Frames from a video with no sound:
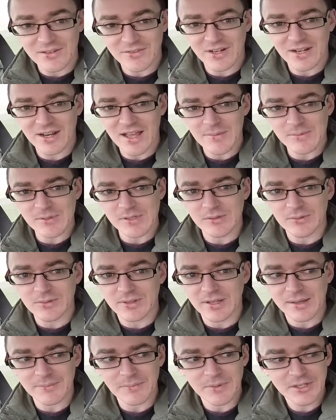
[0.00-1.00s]
absolute
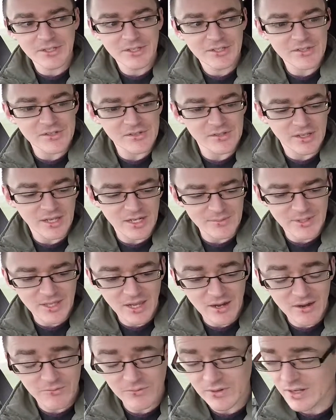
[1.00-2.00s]
damn. So you got to be
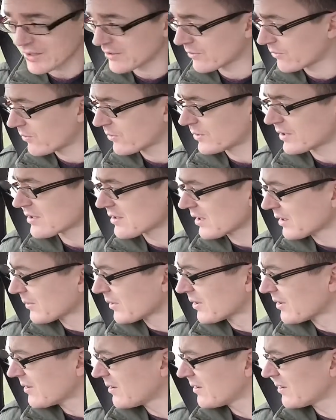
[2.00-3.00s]
careful on the road this time of
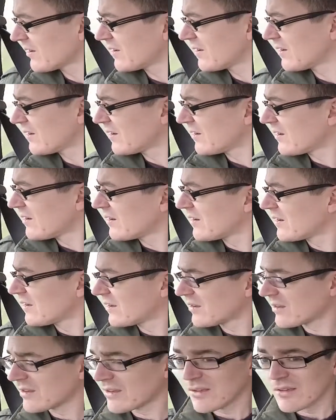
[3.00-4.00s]
year.
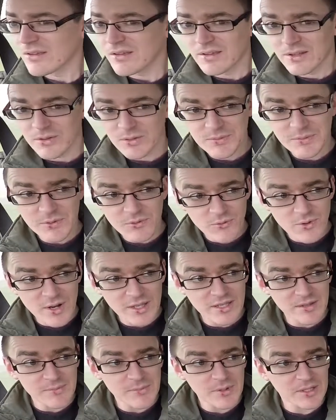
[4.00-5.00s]
I don't want to be
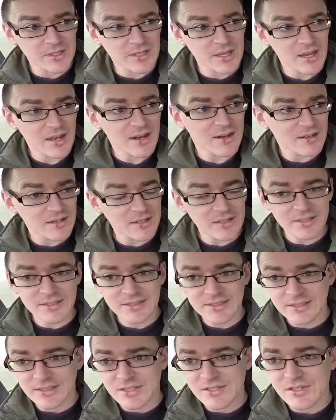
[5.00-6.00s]
wrecking my car,
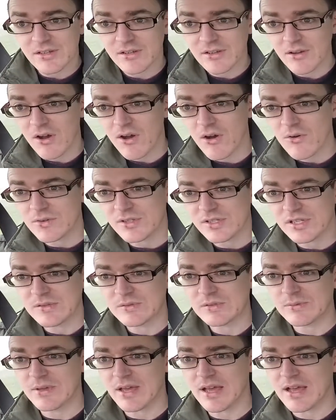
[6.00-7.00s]
and it always seems
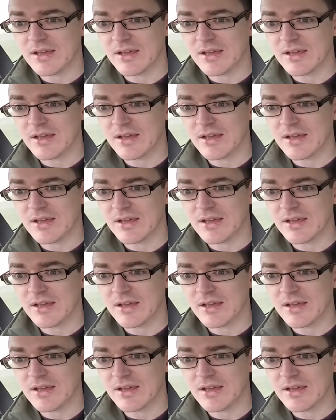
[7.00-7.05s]
to be